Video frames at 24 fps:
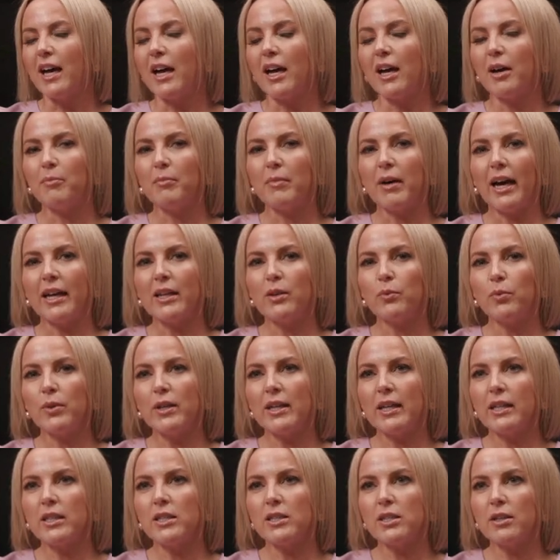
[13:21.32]
And
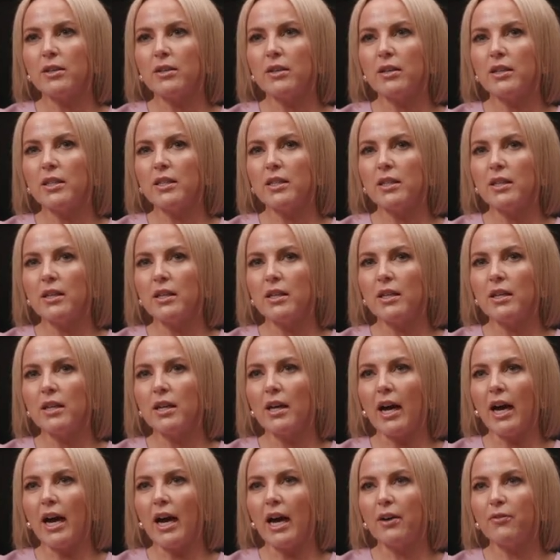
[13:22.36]
we had,
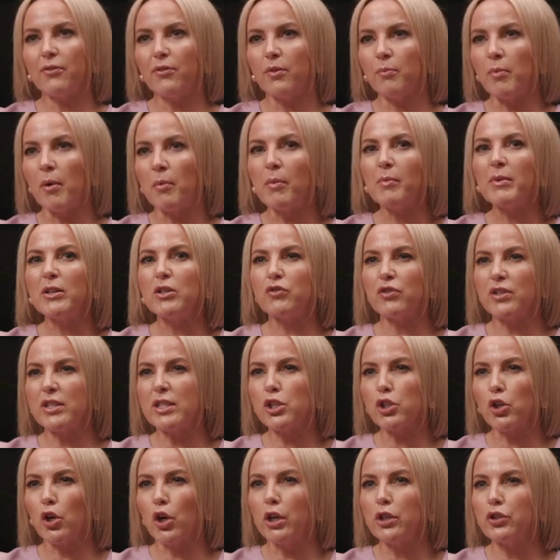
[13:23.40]
my mum had
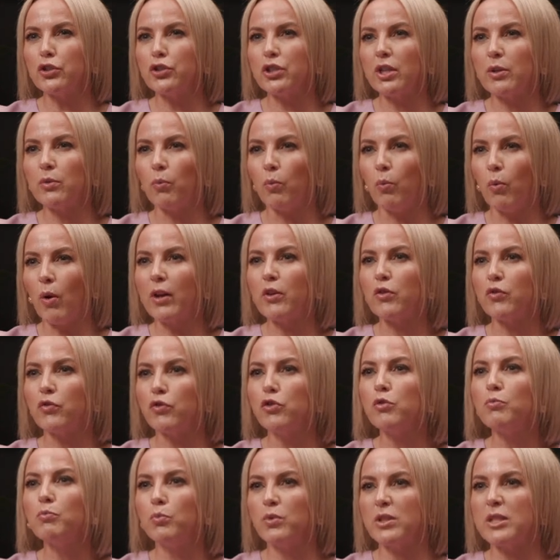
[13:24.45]
researched, and one
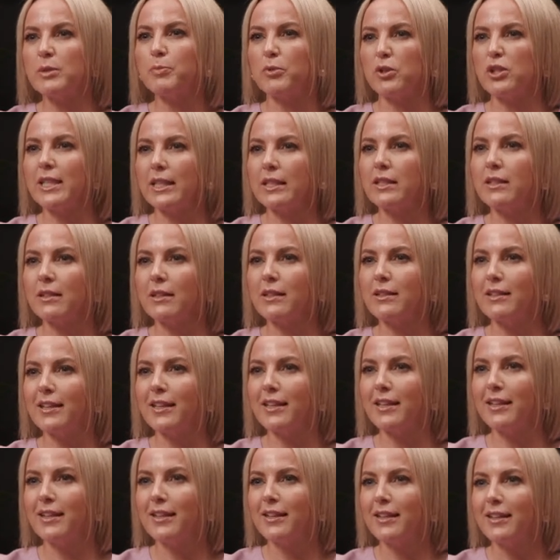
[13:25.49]
room was
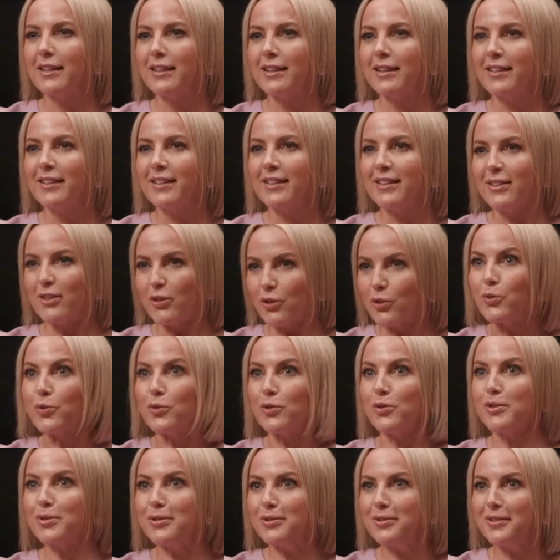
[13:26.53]
particularly
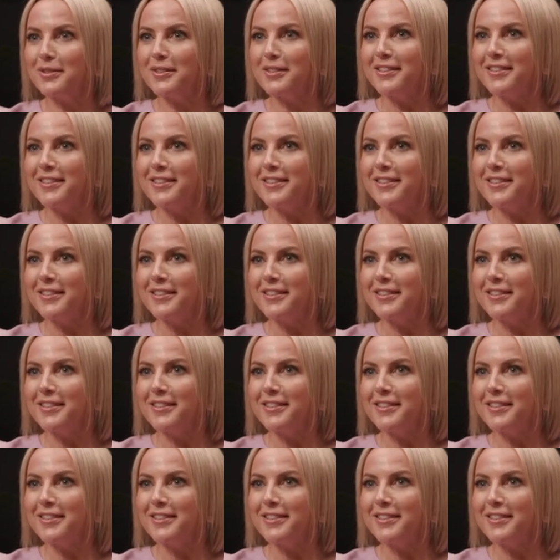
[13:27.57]
good.